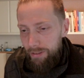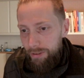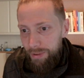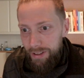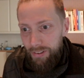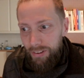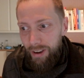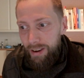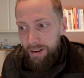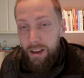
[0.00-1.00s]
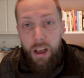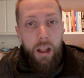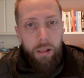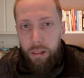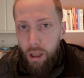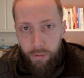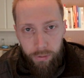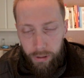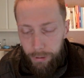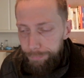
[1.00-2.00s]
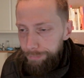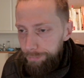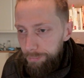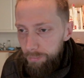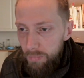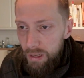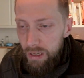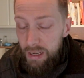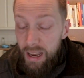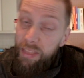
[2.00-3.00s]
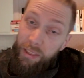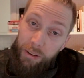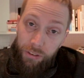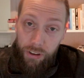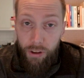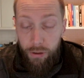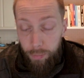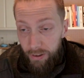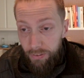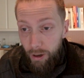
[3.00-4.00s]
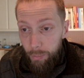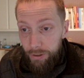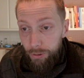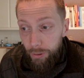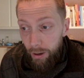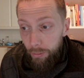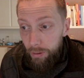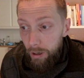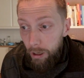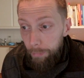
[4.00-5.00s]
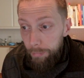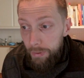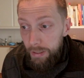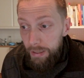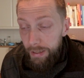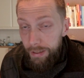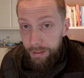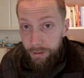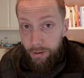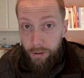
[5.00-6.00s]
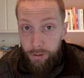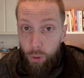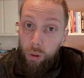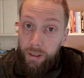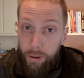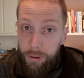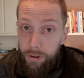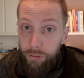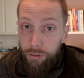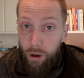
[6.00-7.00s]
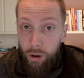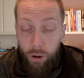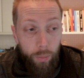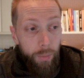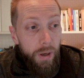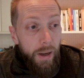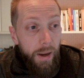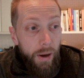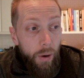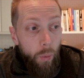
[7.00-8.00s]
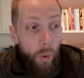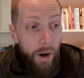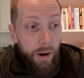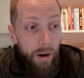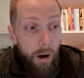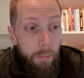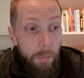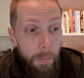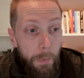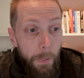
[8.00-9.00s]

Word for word: from the inside. Lovely. And then there's this other place that I went to now um, in uh, the old town here in Stockholm, where um,